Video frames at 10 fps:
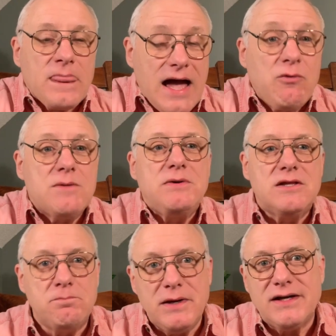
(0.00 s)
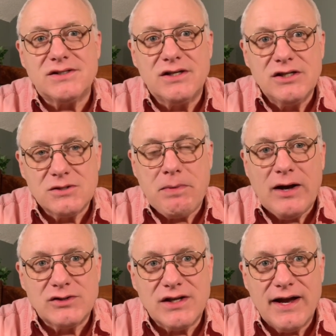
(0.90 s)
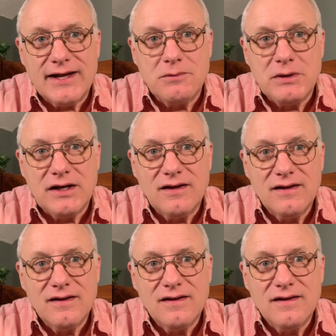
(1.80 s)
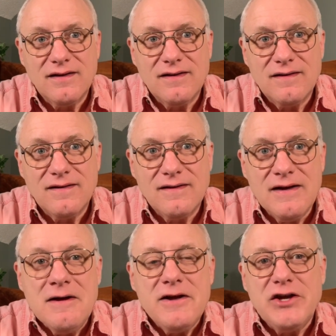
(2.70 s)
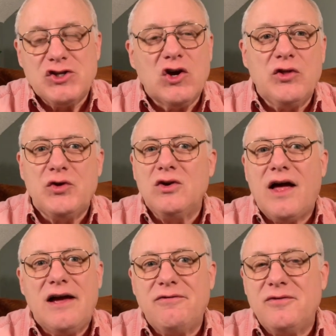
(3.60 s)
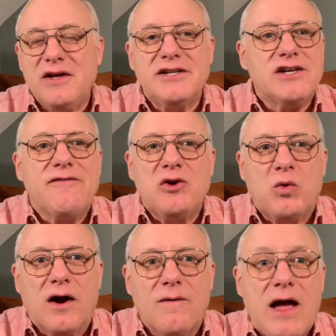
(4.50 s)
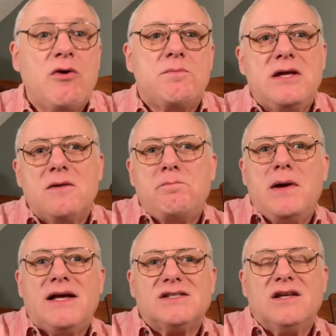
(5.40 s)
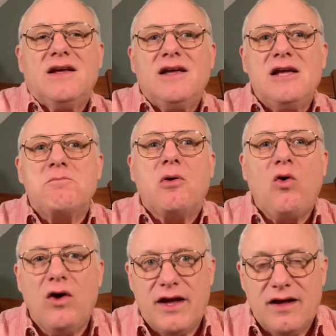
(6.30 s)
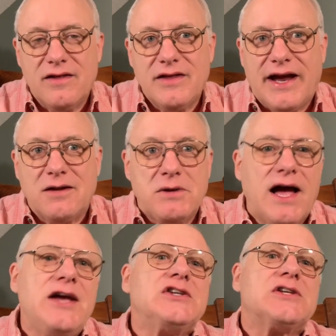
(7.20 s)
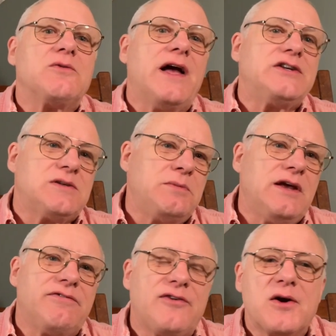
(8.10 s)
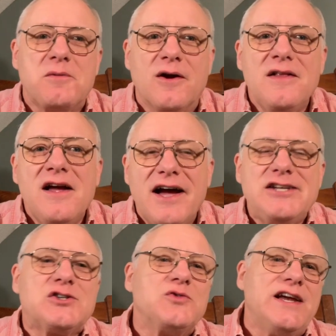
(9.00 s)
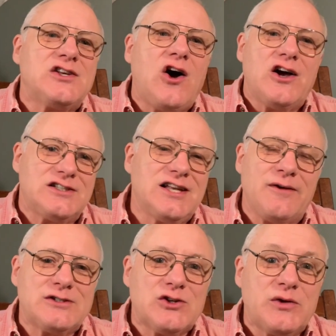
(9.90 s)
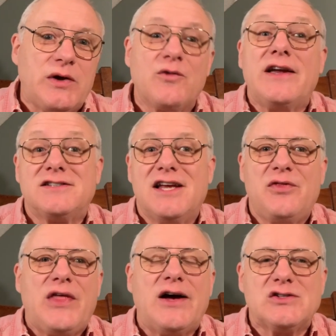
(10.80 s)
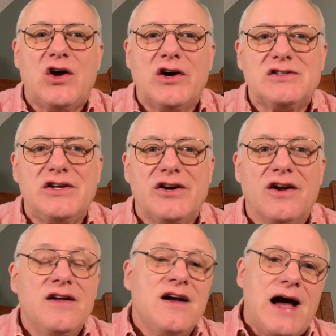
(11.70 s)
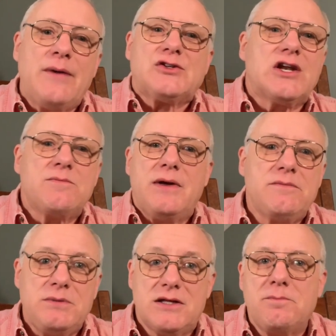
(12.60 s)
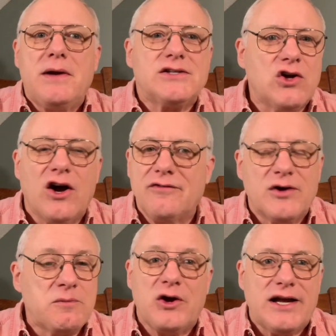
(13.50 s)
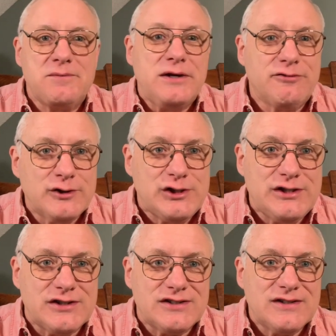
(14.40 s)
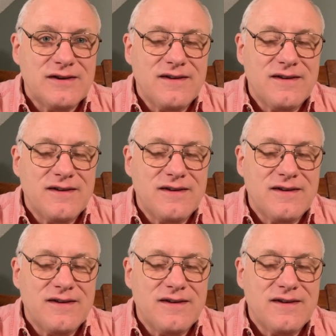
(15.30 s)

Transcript: I want to be the best spouse that I can be. As you go through life, it's everywhere. I want to be the best employee that I can be. I used to be a farmer. I used to raise hogs till I was 31. I raised 10,000 hogs a year. I was going to be the best hog farmer I could be for Jesus.